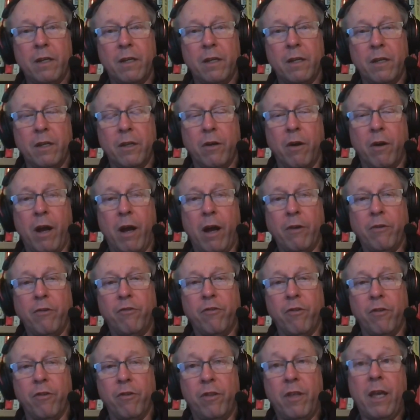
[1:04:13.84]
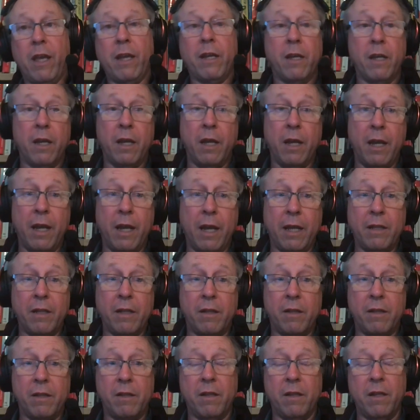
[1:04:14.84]
you know, how you should think. And
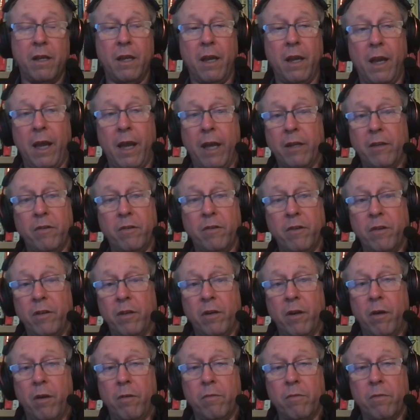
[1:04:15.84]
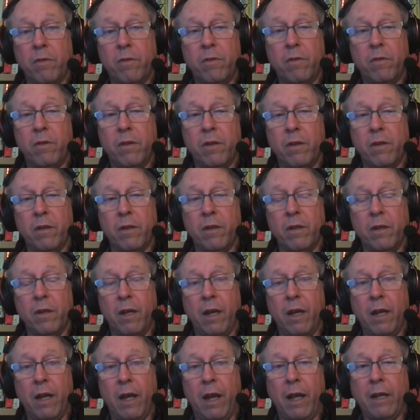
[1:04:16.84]
and you know,
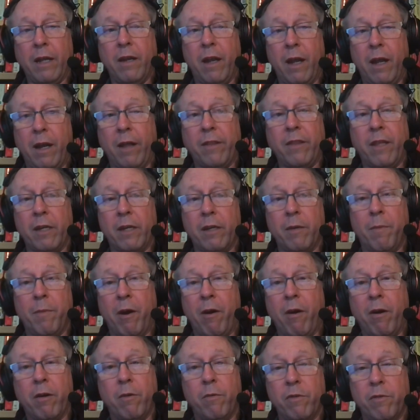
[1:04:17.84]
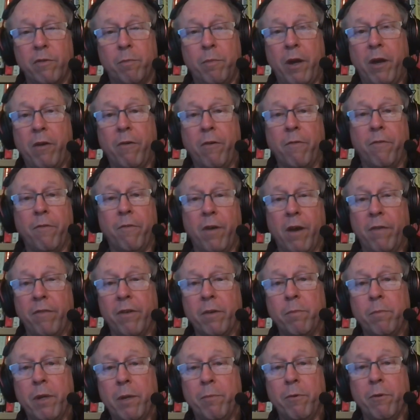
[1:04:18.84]
and and I think America was better for
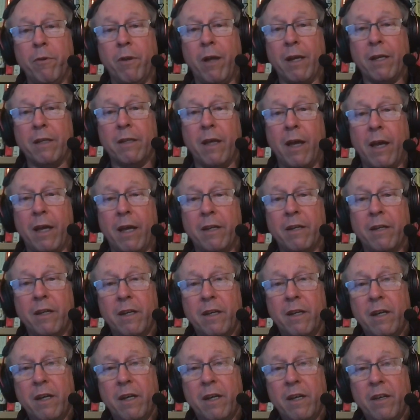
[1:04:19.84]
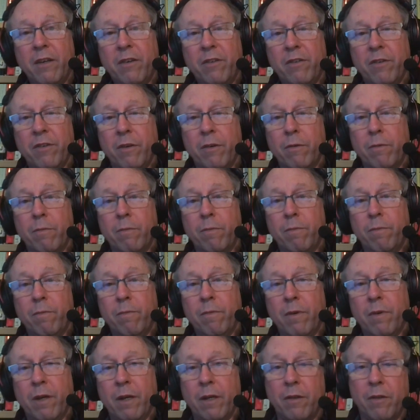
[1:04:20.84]
having people like that. So
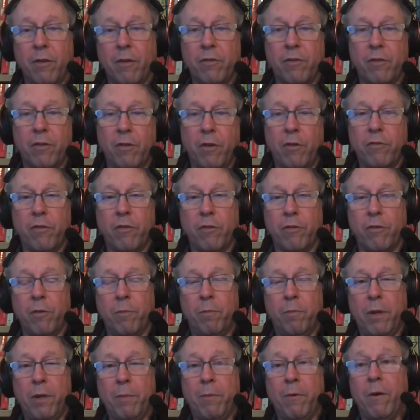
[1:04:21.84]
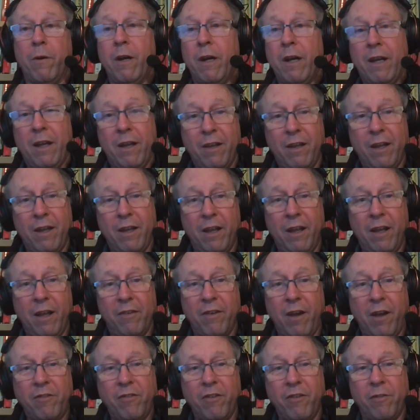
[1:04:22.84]
those those are good people. It's
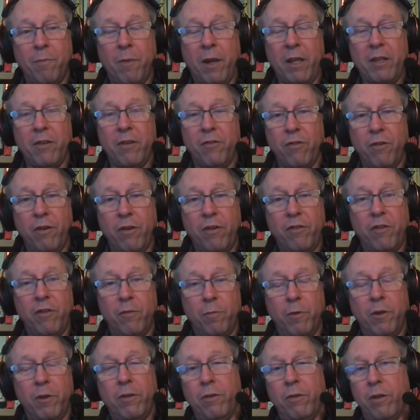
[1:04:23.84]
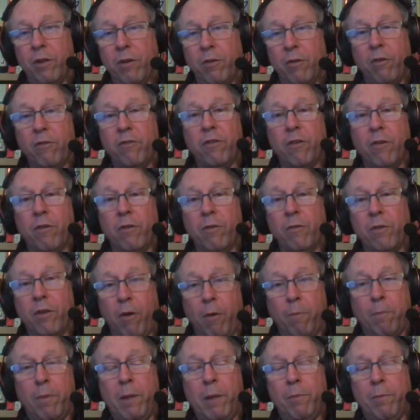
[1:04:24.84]
not just make the choices, but you can also there
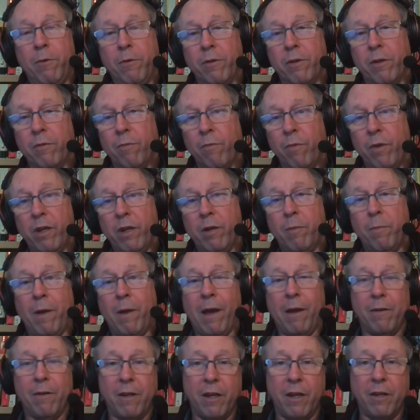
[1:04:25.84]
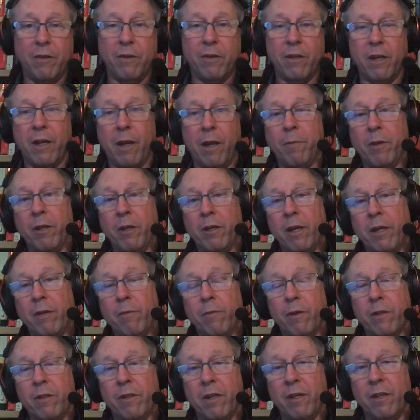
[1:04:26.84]
are people you can read about and you can emulate
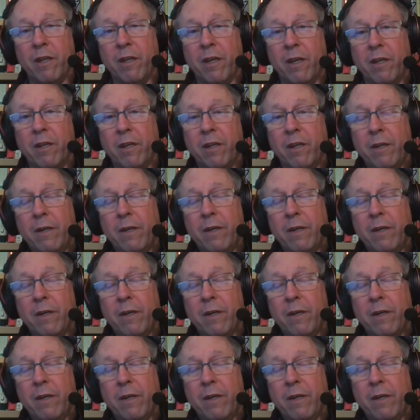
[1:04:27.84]
what they did.